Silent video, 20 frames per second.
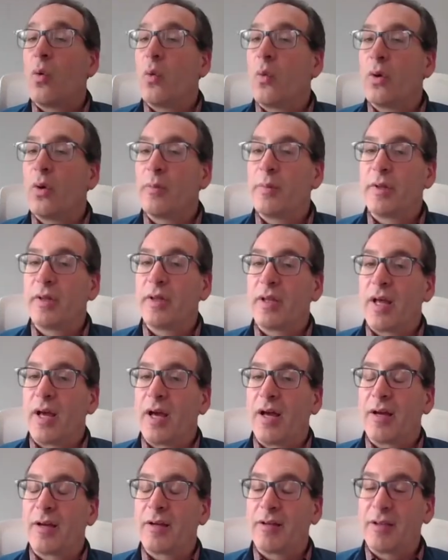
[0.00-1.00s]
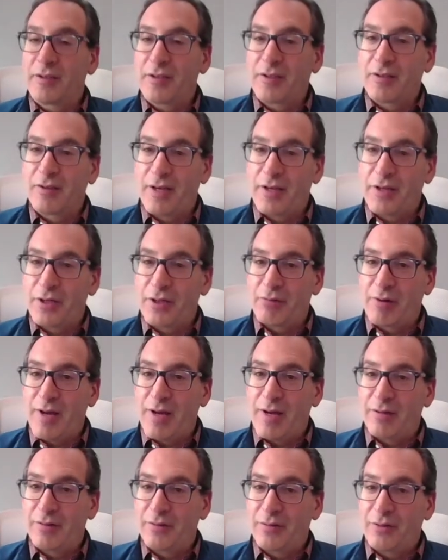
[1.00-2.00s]
We've been collecting lightning
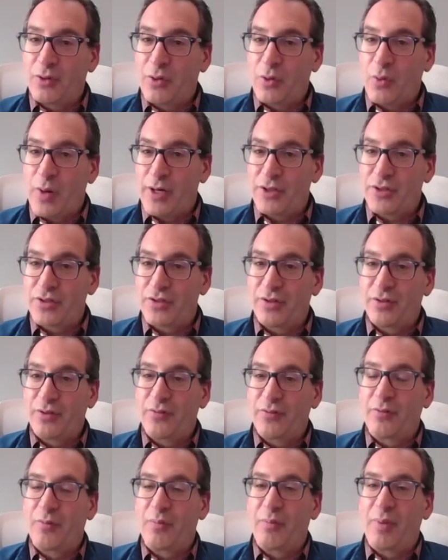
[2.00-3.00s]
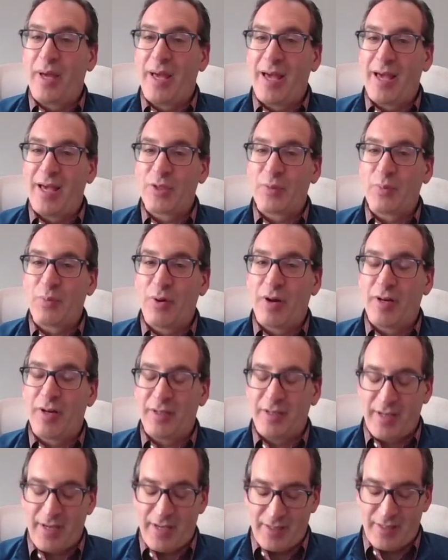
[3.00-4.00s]
round questions from past
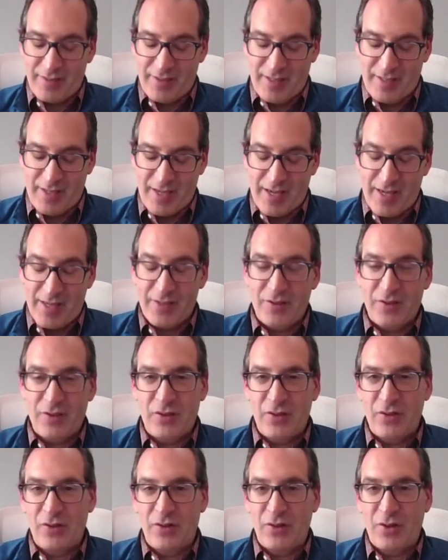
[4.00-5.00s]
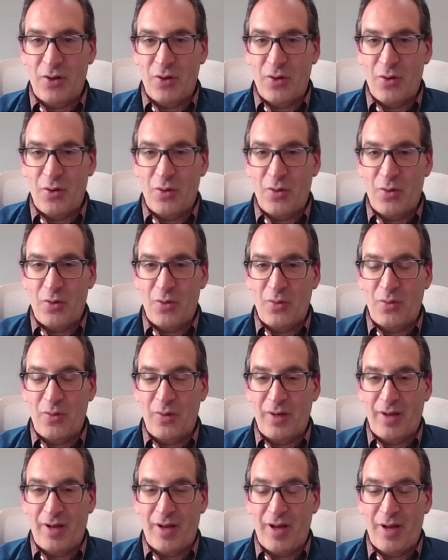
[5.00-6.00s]
podcast guests. So
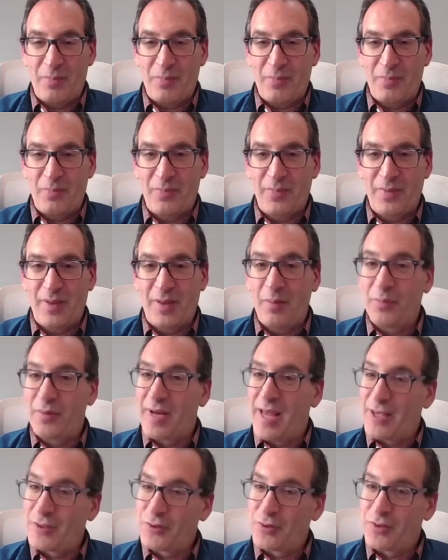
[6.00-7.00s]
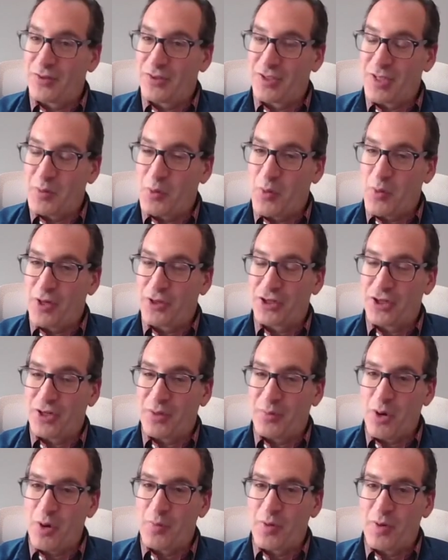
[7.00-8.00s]
I'm going to ask you the same question
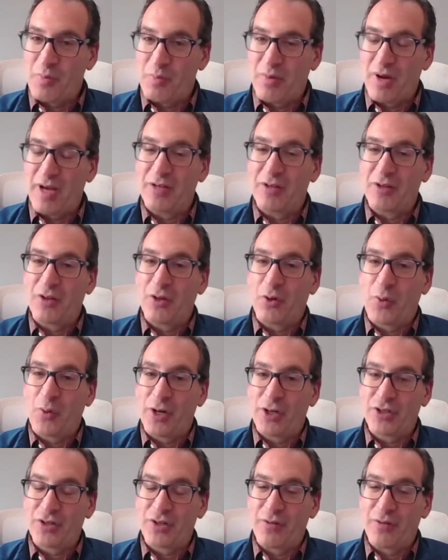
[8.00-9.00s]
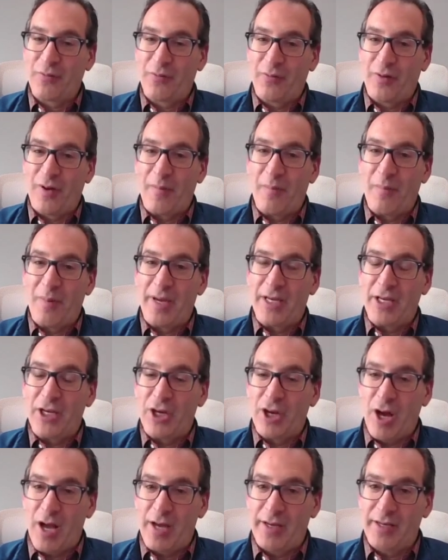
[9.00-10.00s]
in a moment, but the question from
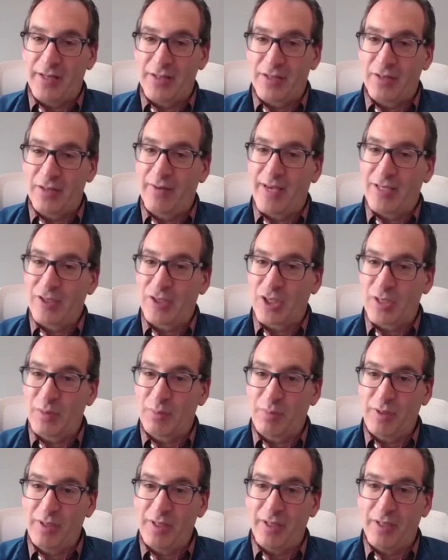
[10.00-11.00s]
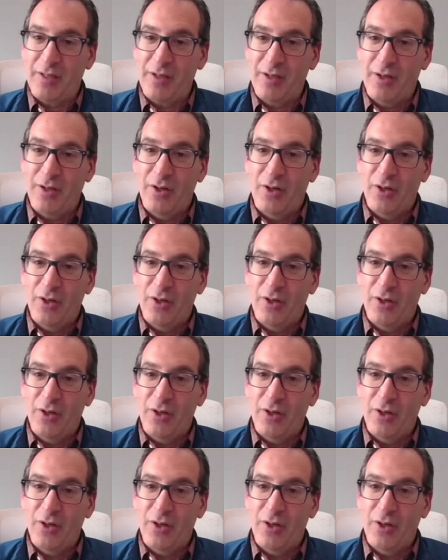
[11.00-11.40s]
Mike Goggins of SSP,